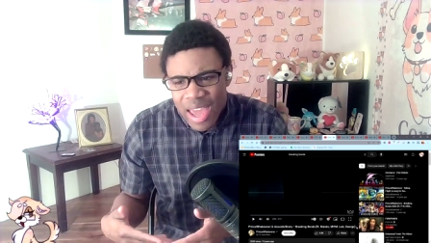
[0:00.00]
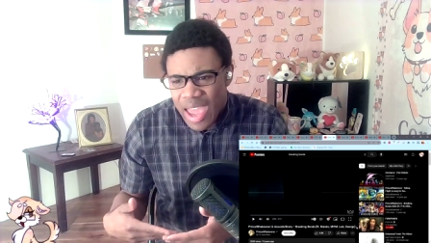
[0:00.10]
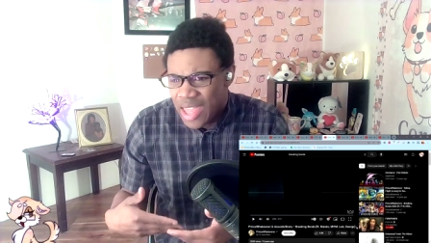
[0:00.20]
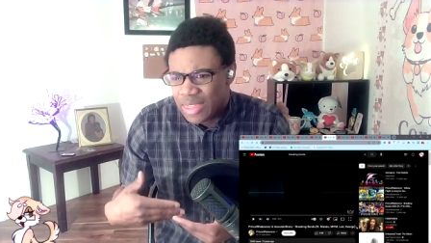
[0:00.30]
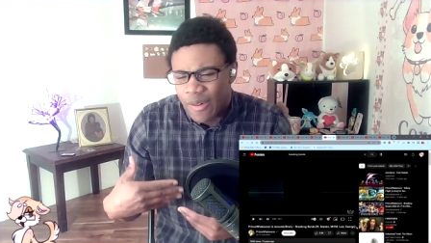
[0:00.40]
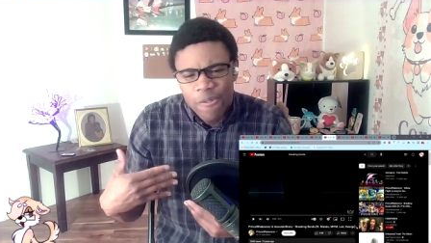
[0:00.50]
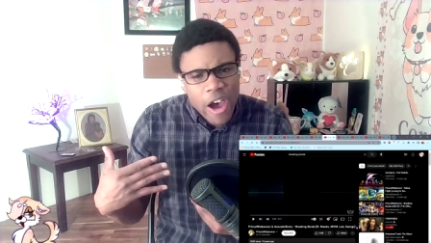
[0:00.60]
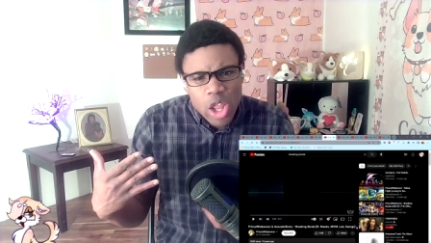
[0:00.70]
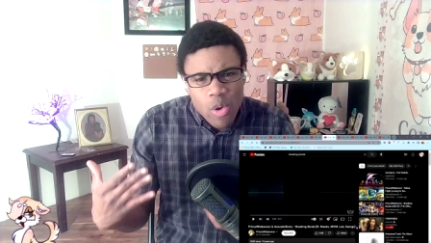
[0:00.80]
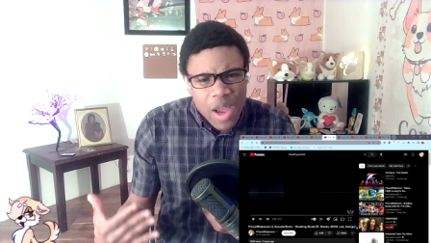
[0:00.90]
And the
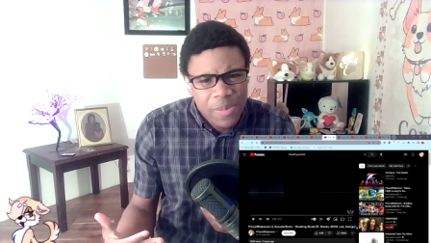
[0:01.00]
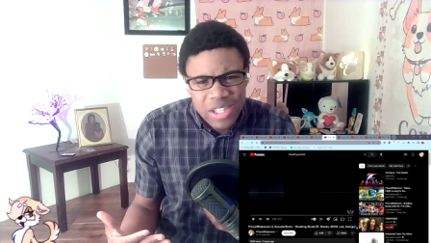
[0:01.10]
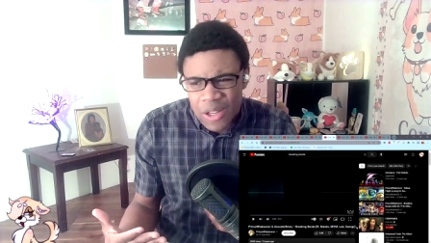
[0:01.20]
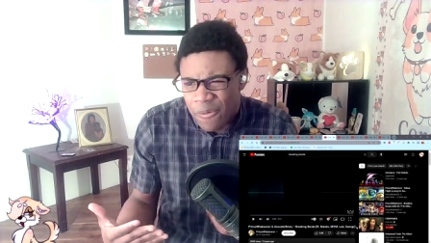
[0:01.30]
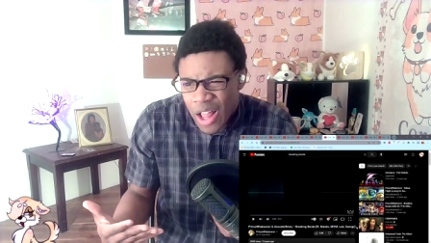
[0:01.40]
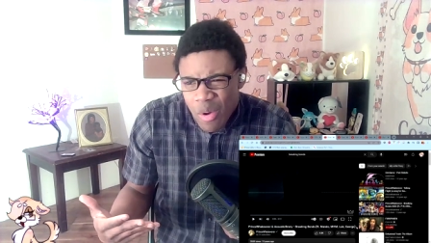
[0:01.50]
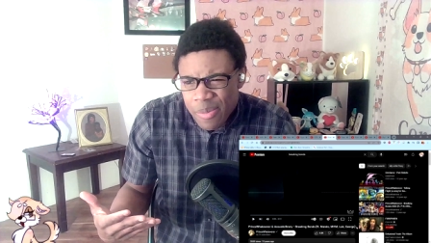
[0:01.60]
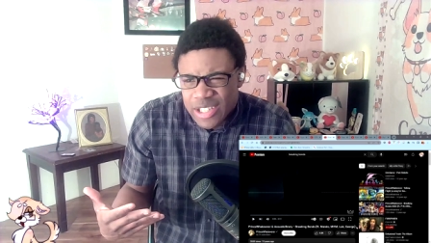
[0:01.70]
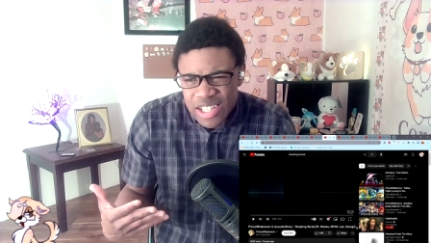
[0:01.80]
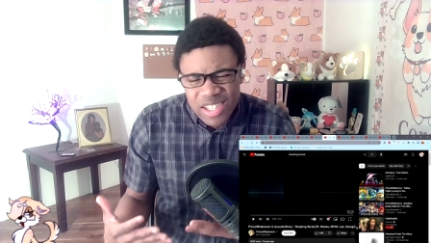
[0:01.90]

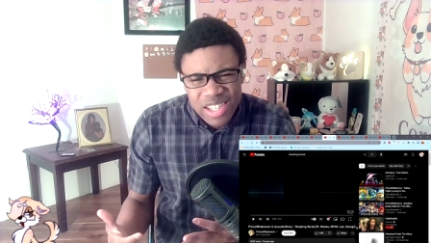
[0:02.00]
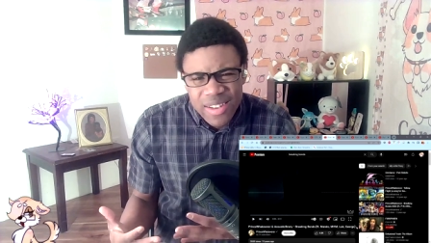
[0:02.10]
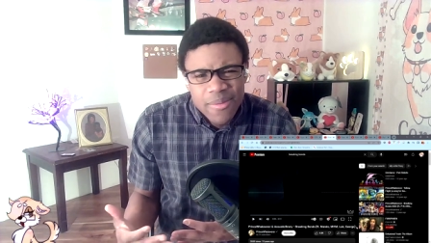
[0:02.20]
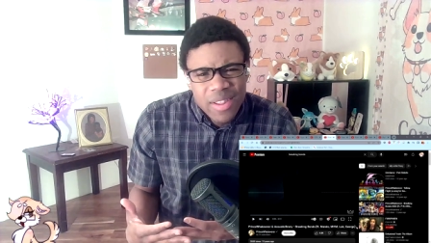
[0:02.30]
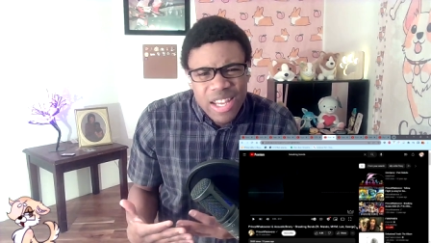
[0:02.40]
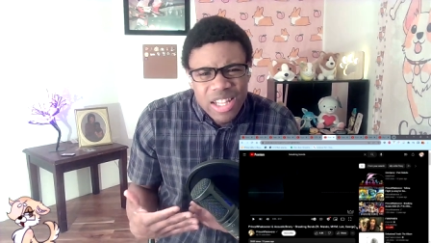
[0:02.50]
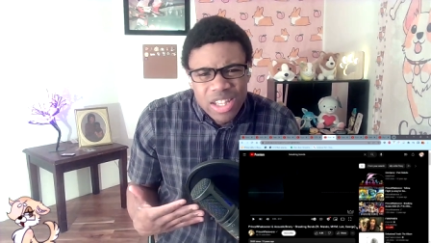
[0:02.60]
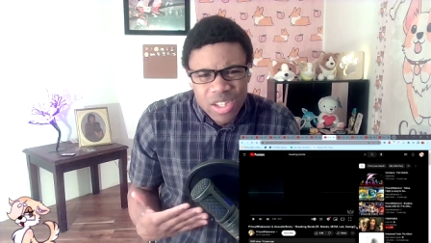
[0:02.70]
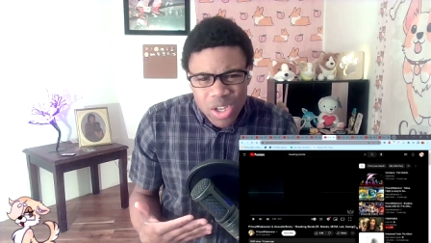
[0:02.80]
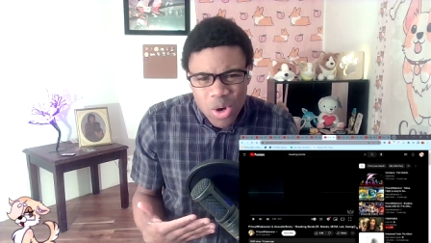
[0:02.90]
follow-ups just didn't really
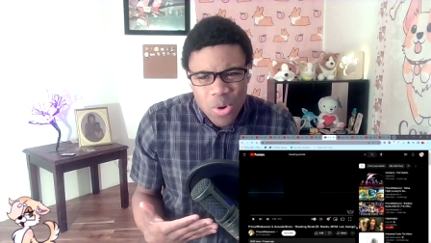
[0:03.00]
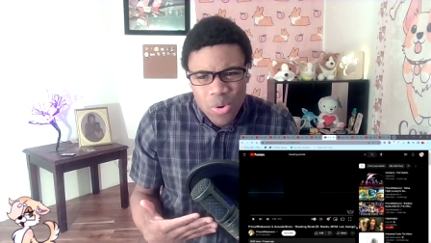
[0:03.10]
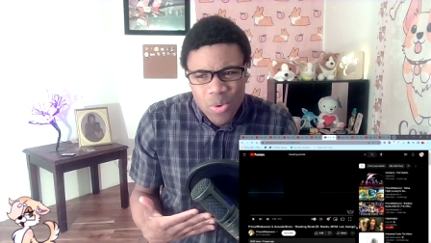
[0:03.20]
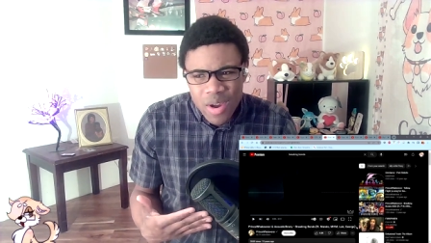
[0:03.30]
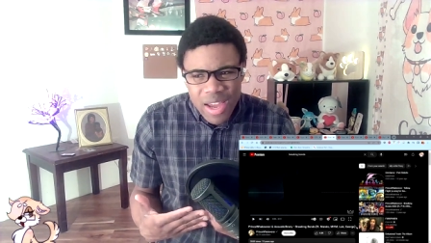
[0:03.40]
do